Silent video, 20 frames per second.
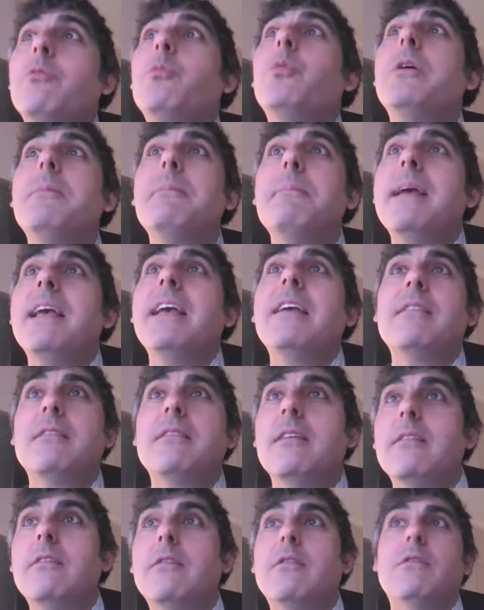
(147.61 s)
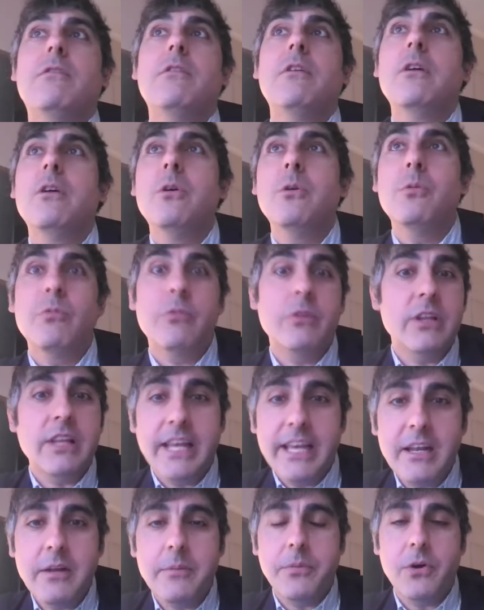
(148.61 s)
what makes it so
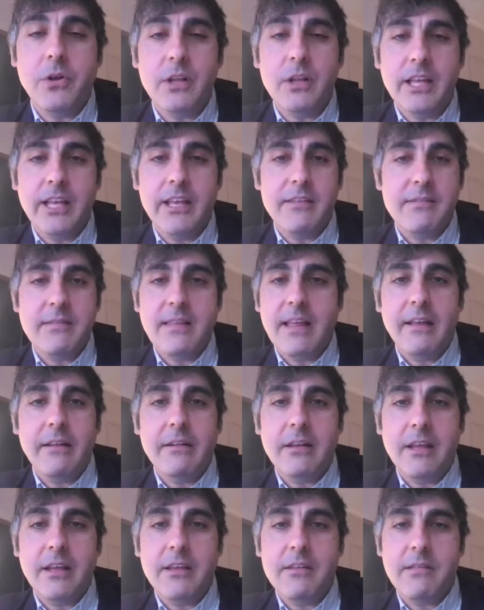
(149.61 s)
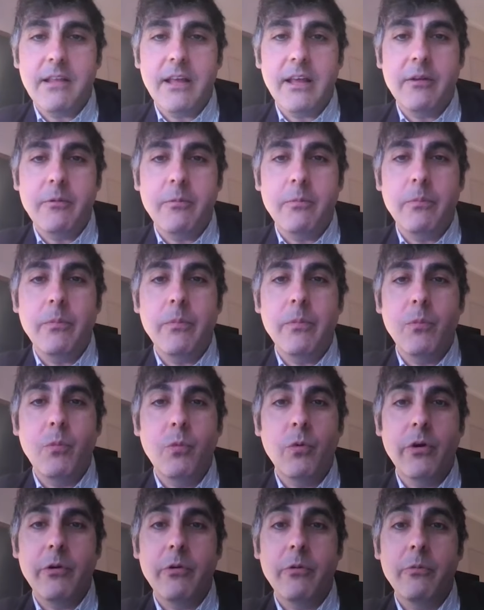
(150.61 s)
relatable is that is that
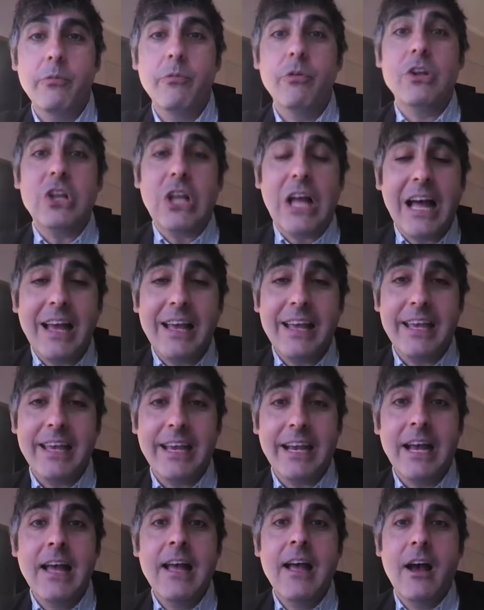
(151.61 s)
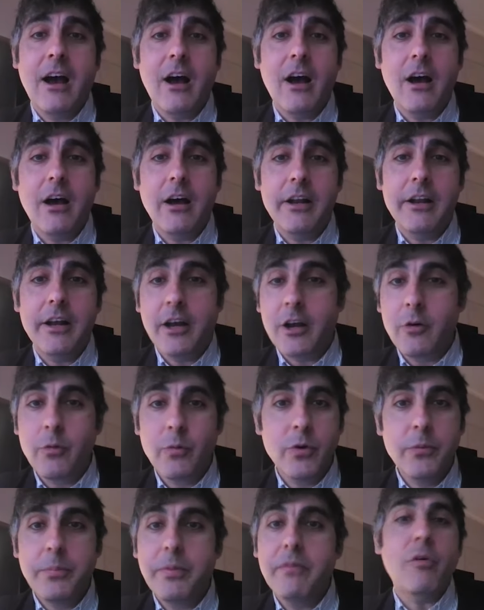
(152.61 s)
we're relying on a
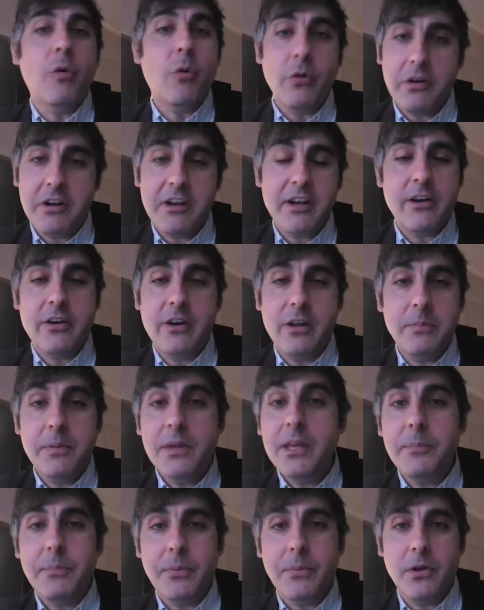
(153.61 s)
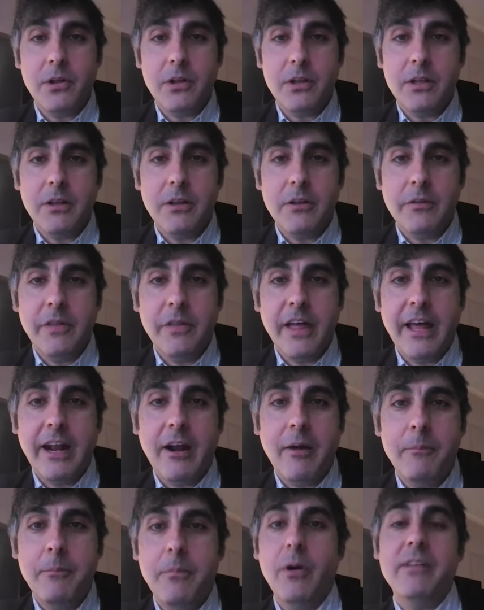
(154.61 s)
group of ordinary people
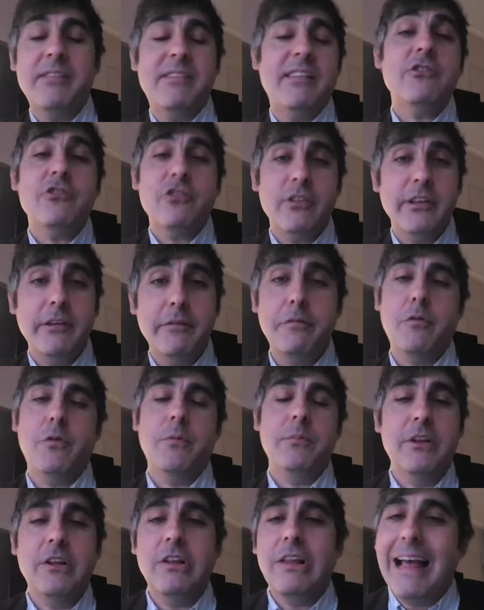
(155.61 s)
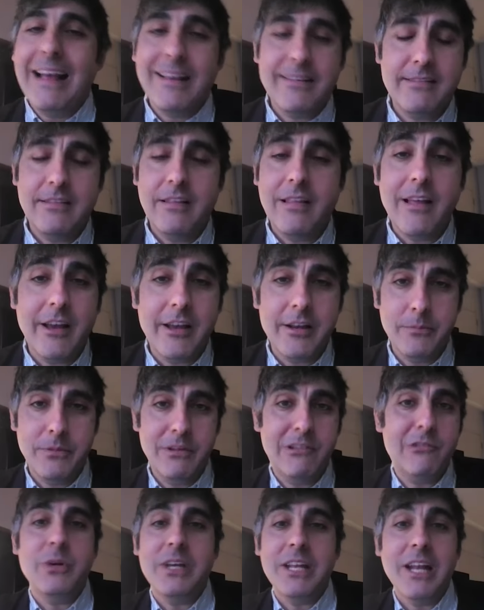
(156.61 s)
that essentially form the last line
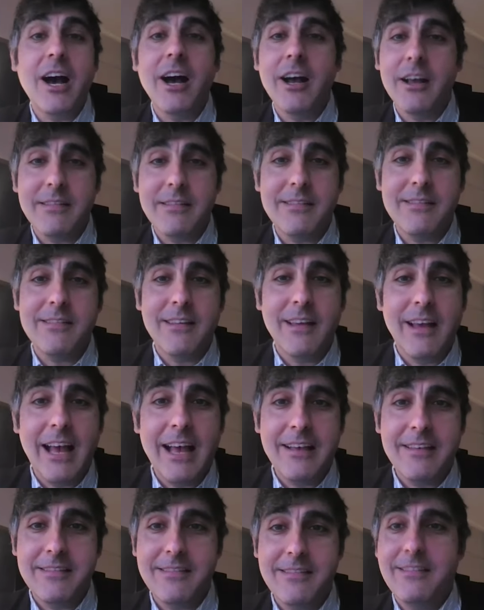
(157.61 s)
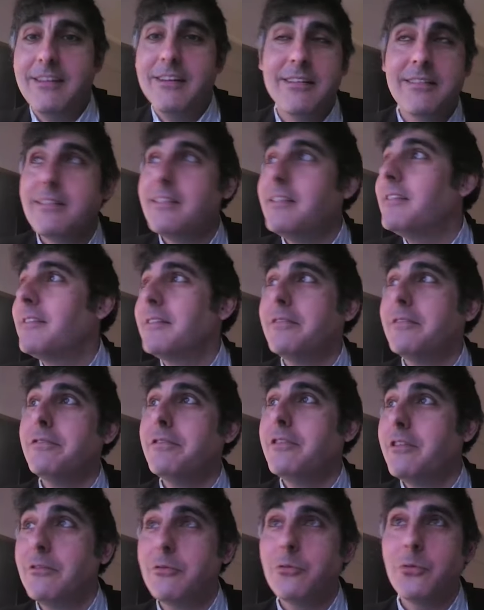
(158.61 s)
between us as citizens of
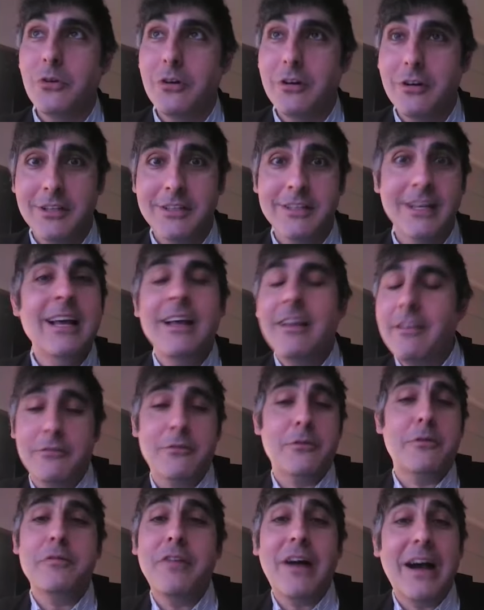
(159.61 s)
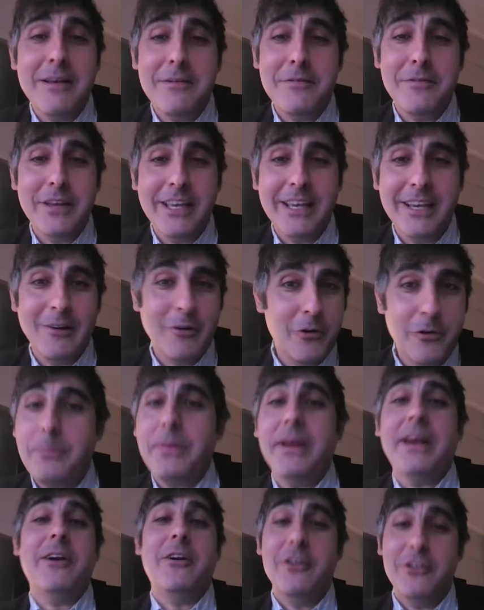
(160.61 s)
this world surviving or
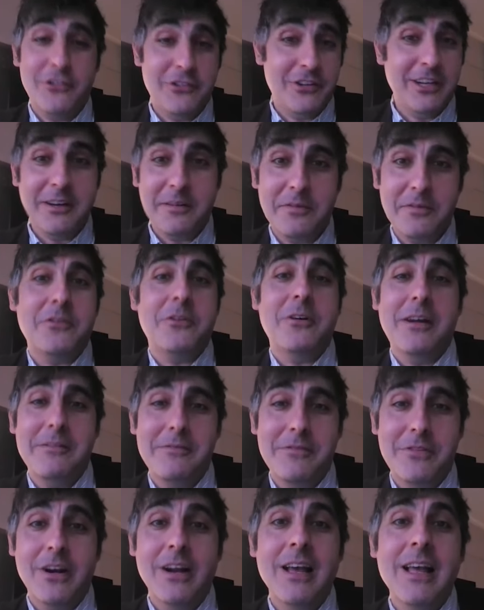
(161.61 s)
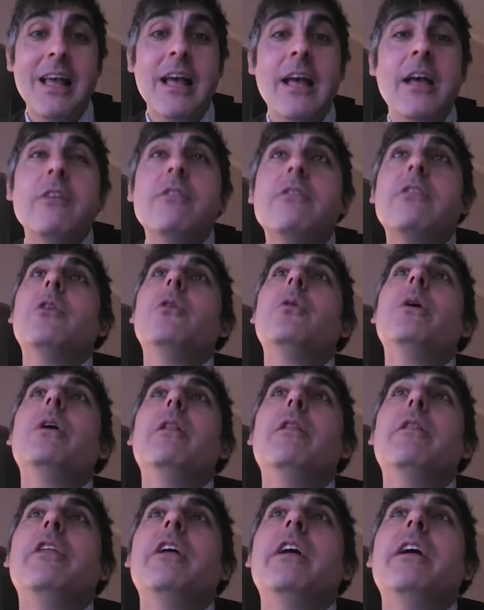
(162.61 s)
perishing forever. So
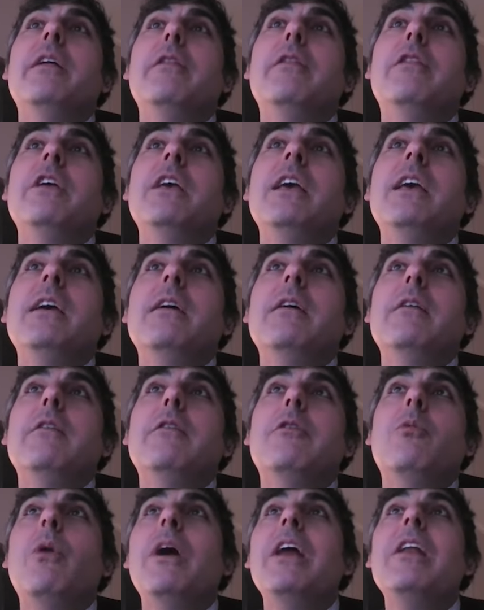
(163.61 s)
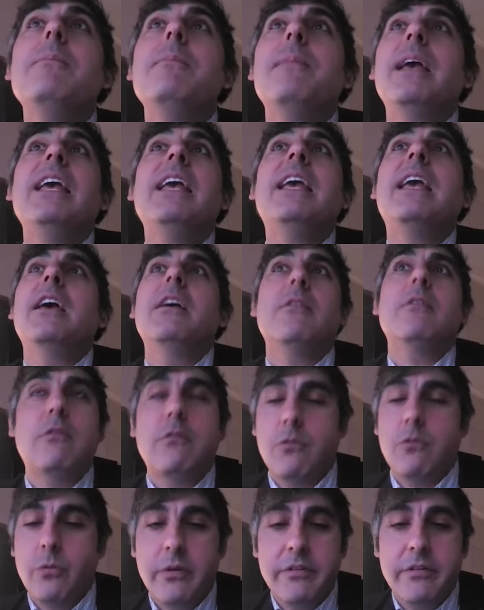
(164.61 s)
the the the way to make it
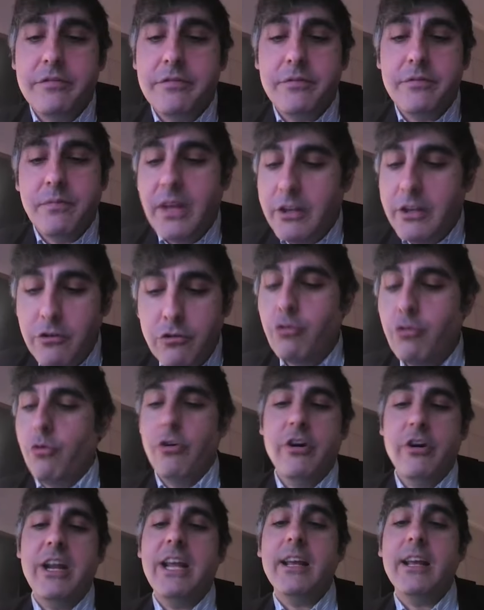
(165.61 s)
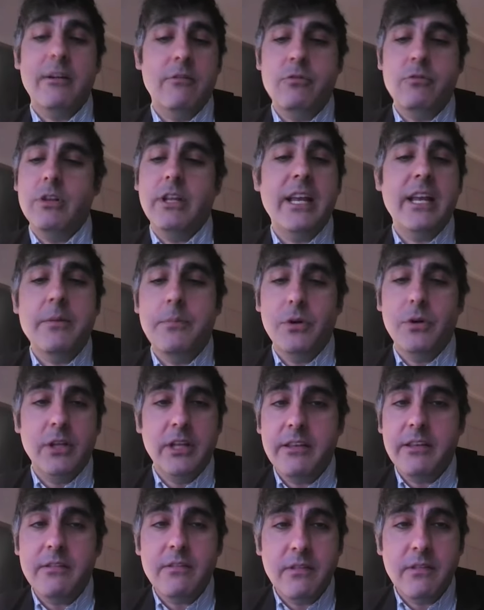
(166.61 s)
sort of enduring and
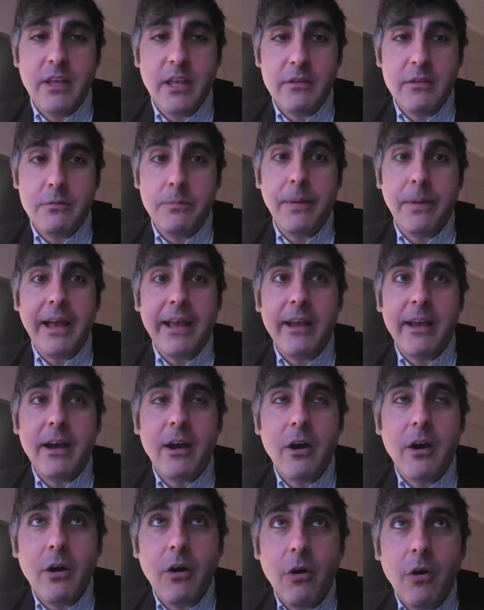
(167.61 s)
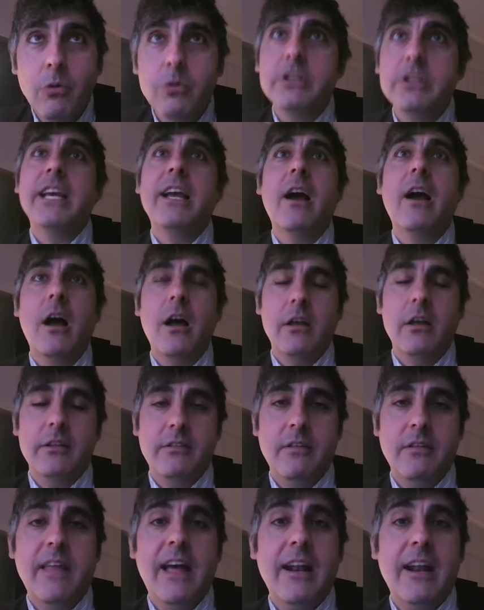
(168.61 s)
relatable is is by holding on
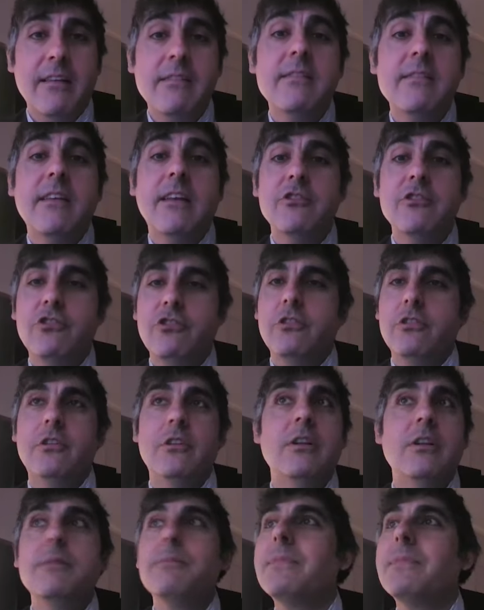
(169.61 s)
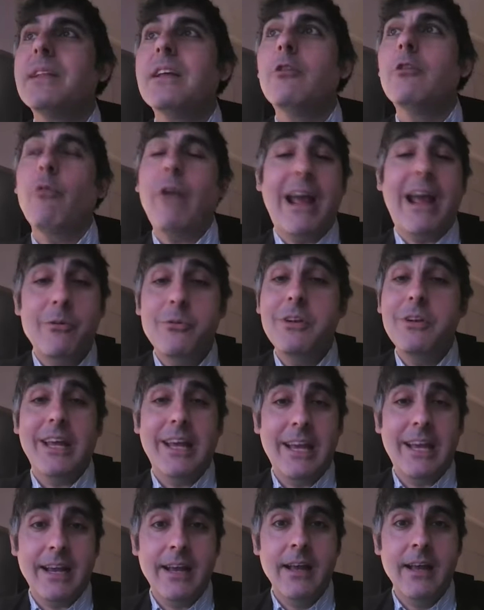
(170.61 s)
to that essential
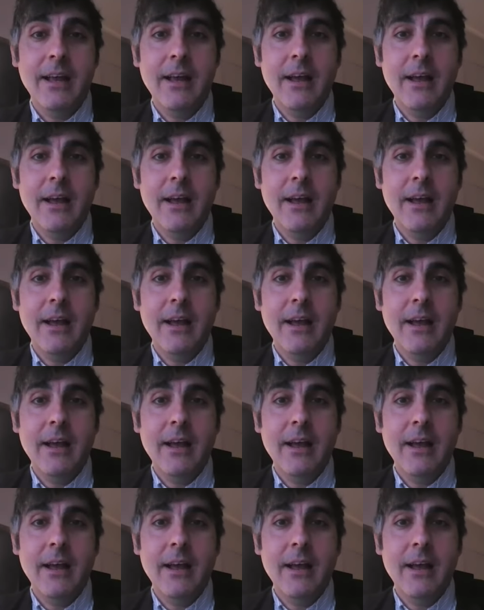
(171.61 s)
grounding